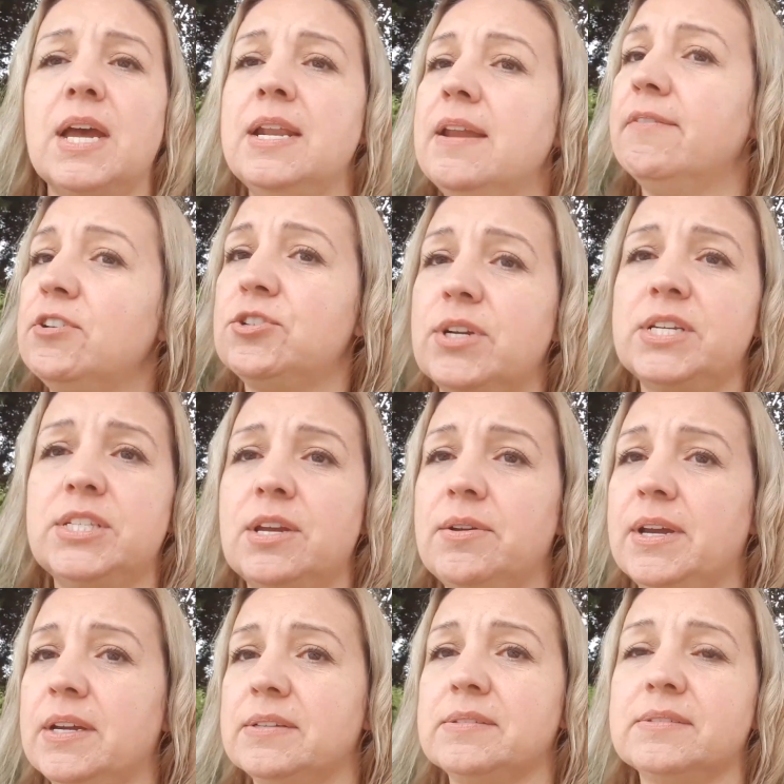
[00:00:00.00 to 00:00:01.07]
I never drink
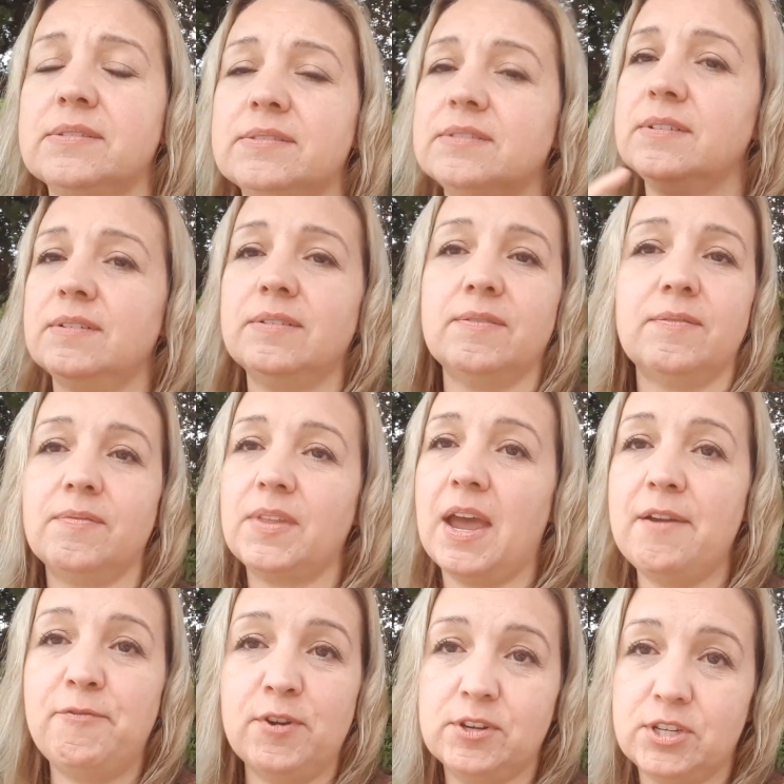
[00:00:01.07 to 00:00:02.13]
soda.
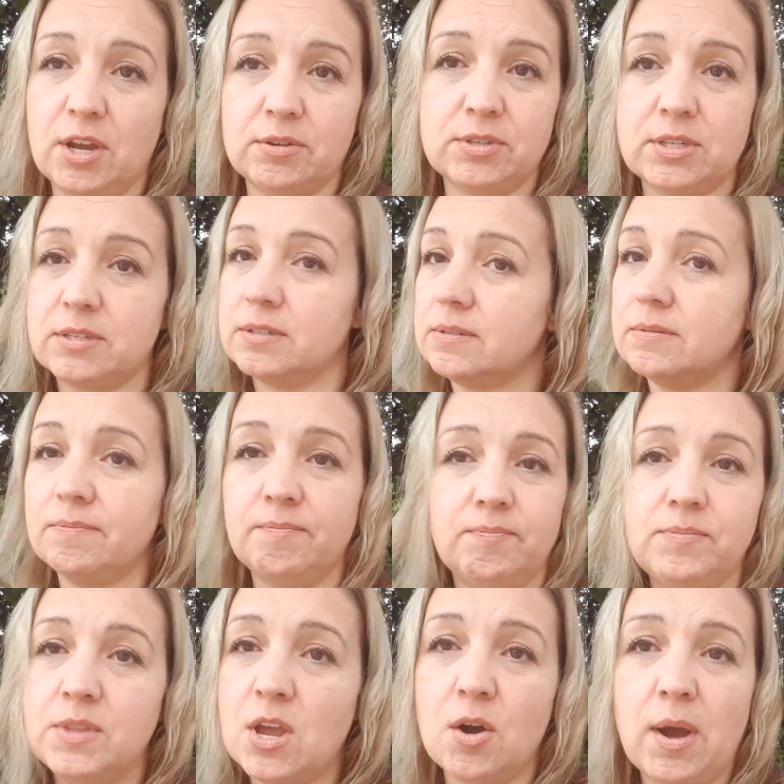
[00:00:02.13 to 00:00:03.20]
High fructose,
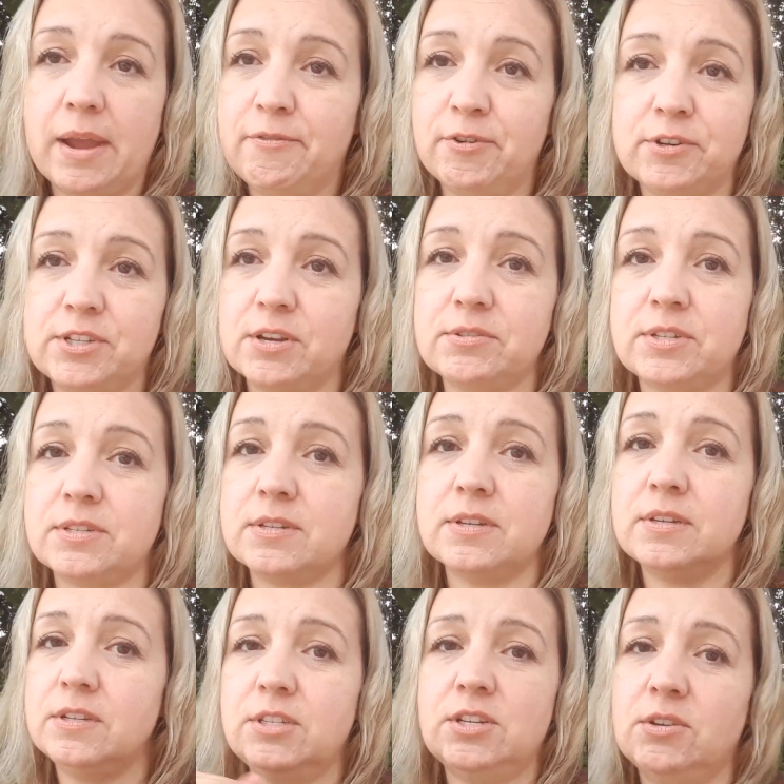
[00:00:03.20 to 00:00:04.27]
no high fructose.
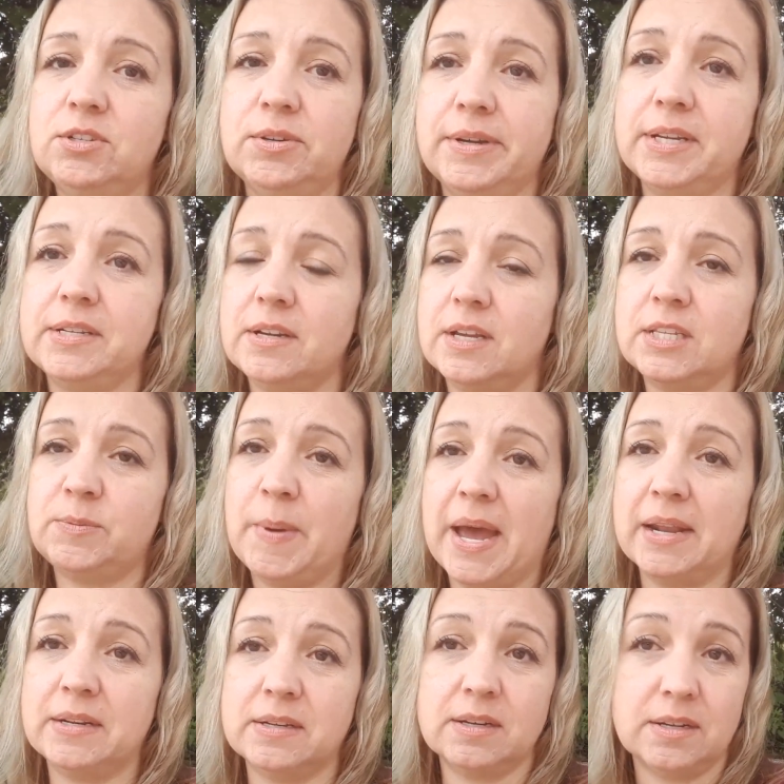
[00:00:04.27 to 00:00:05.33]
Don't do it. It's
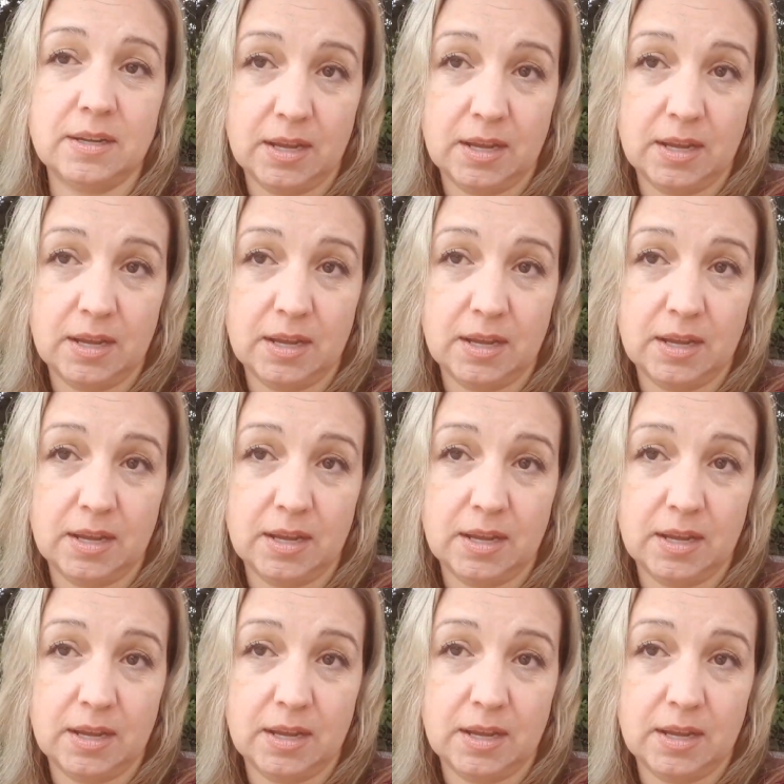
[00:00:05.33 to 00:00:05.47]
bad.